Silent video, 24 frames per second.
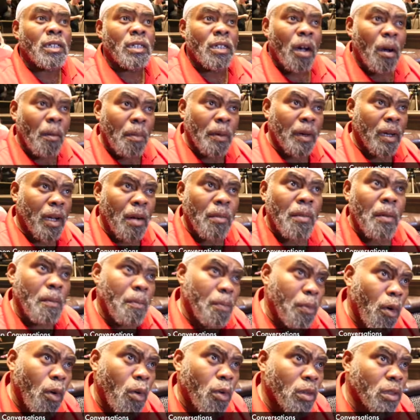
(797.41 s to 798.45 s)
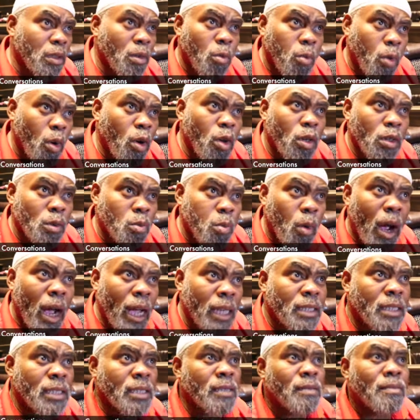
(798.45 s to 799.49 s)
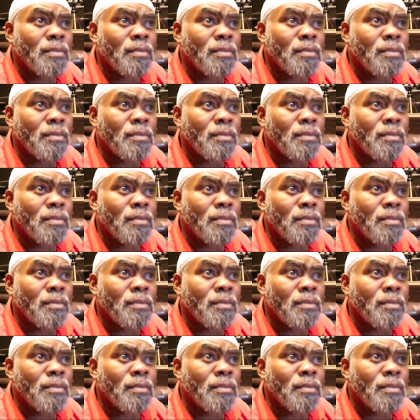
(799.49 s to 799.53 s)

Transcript: the up-and-coming pro that the world's watching.